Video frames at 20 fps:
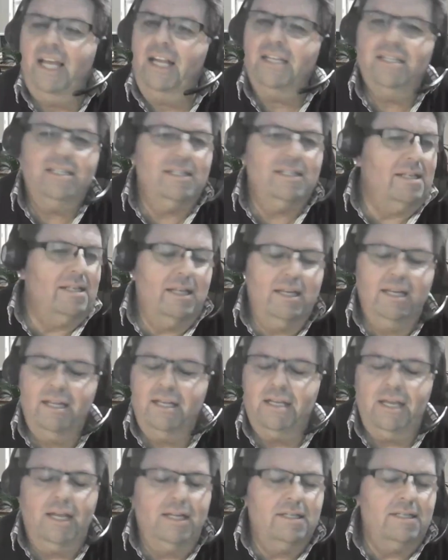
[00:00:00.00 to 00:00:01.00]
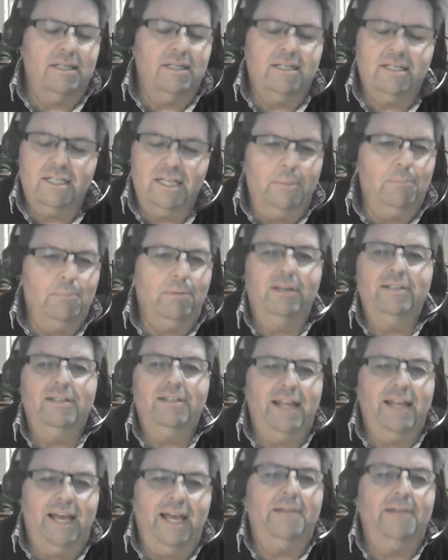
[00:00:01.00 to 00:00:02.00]
It's as simple as
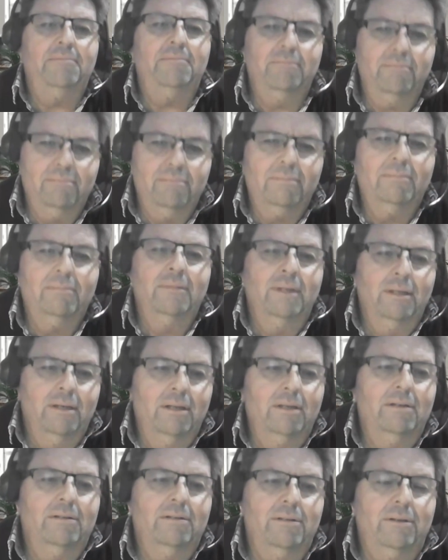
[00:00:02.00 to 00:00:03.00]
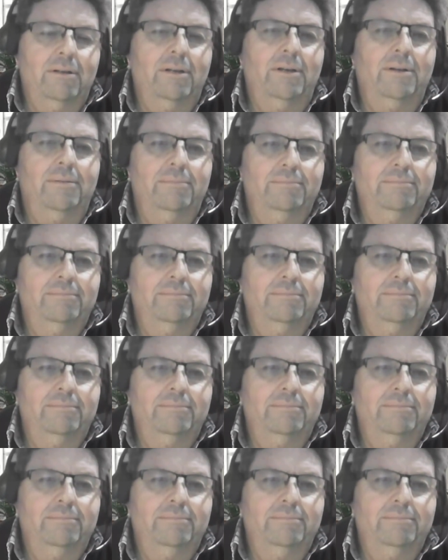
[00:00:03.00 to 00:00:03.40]
that. So.